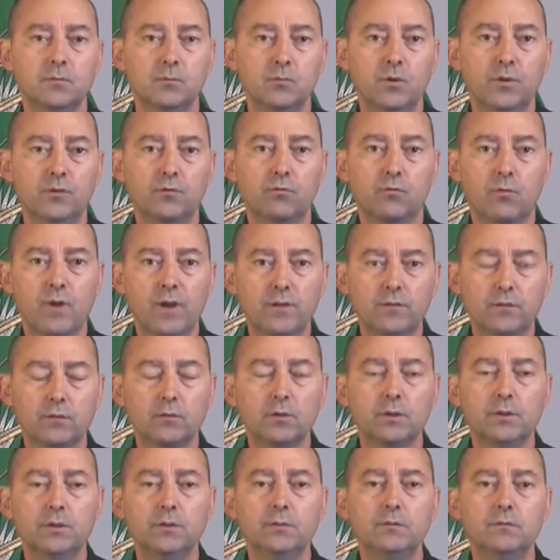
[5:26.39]
was
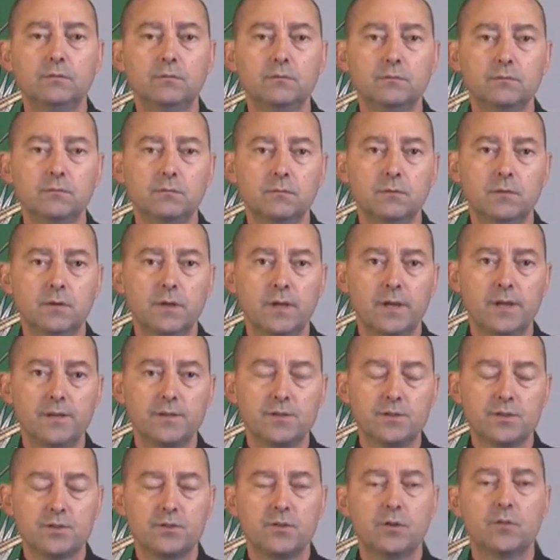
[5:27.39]
resolute,
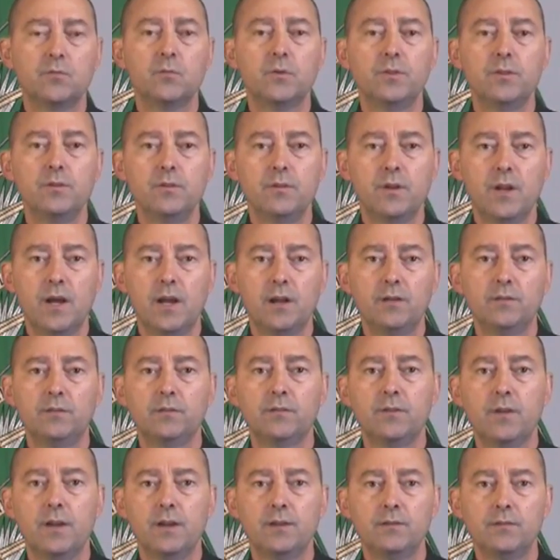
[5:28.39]
and stood with the United
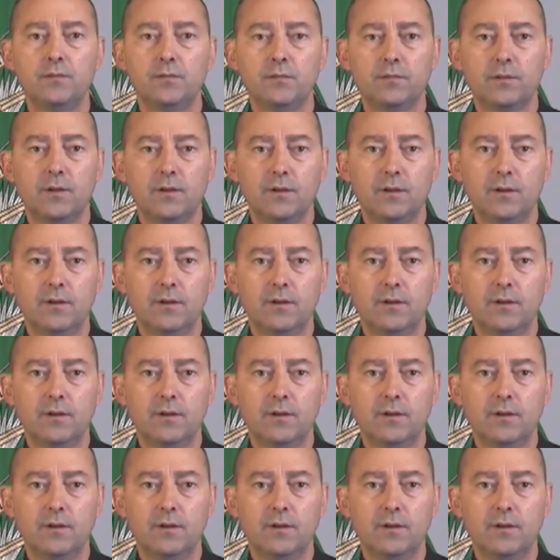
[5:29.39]
States,